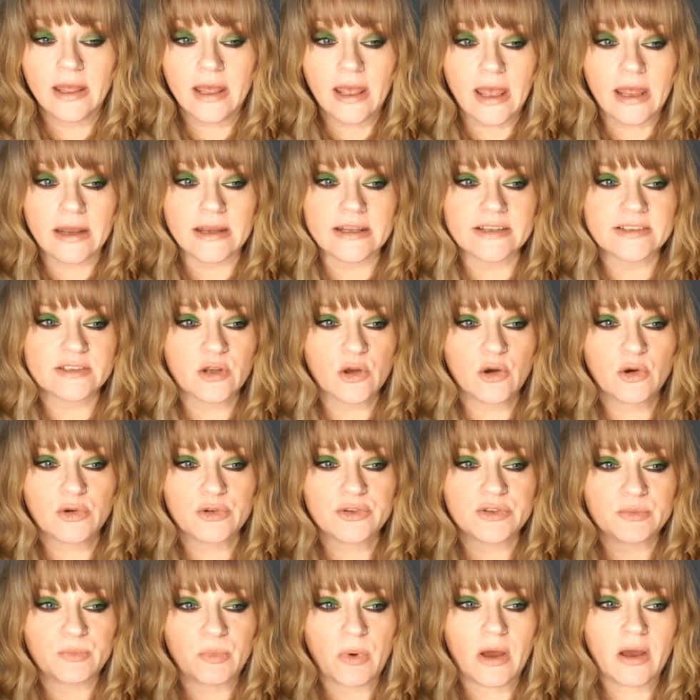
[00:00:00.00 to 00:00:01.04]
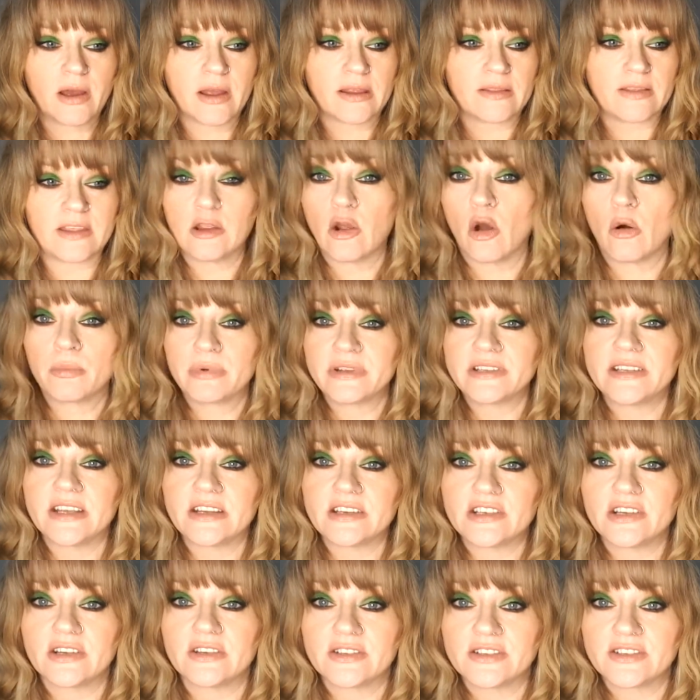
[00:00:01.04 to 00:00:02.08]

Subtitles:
and it's caused by the opposition